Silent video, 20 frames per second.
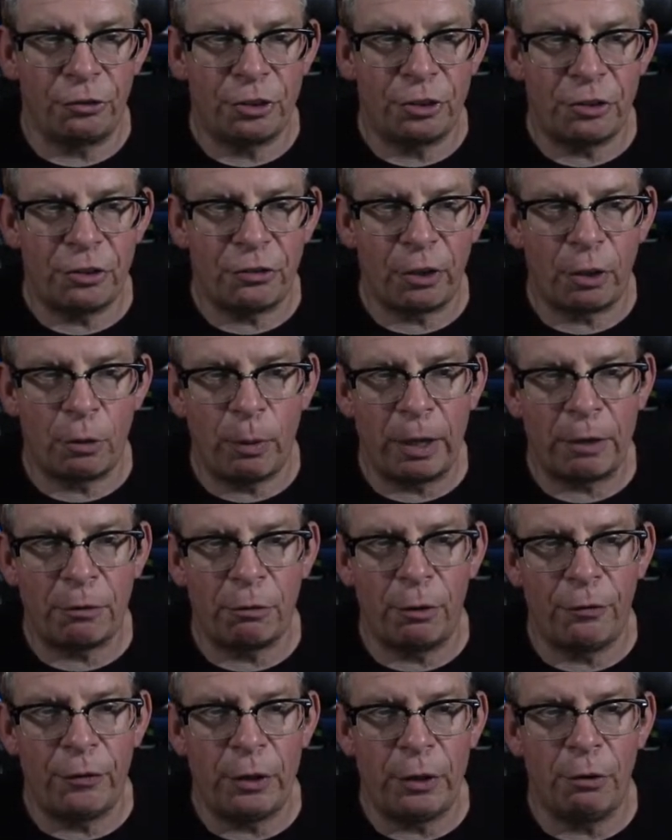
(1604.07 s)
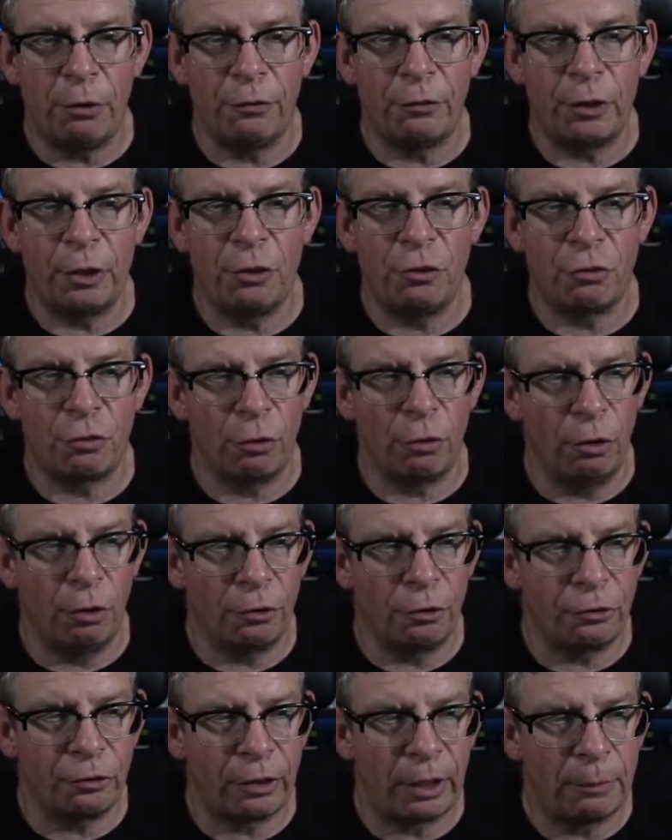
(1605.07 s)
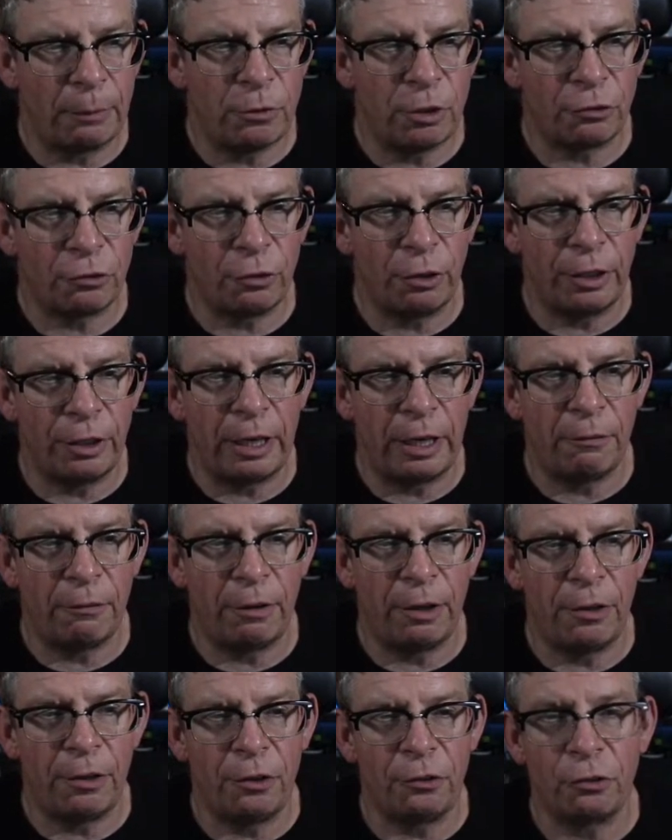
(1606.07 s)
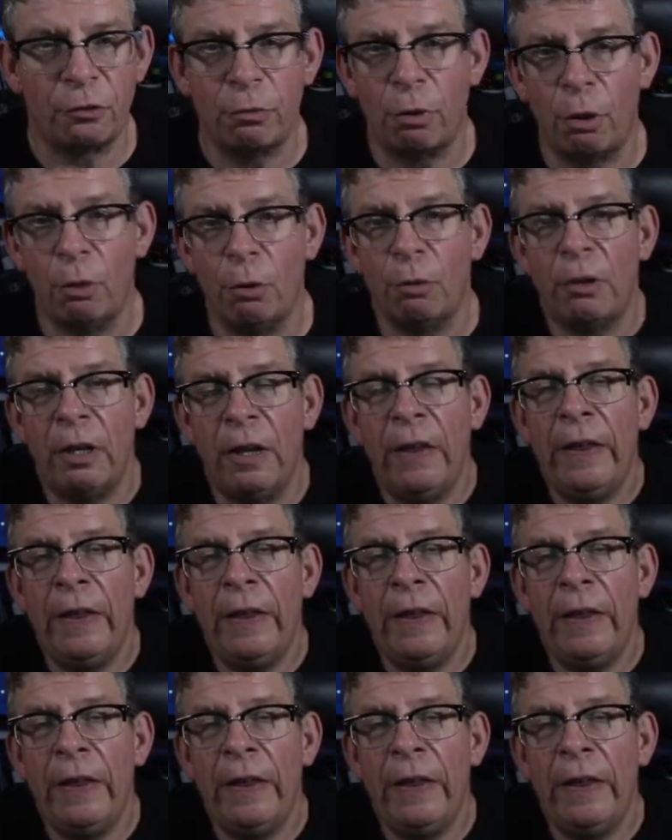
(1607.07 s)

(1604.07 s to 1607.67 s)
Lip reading: Just a quick review of controls. I'm just going to get rid of this quote.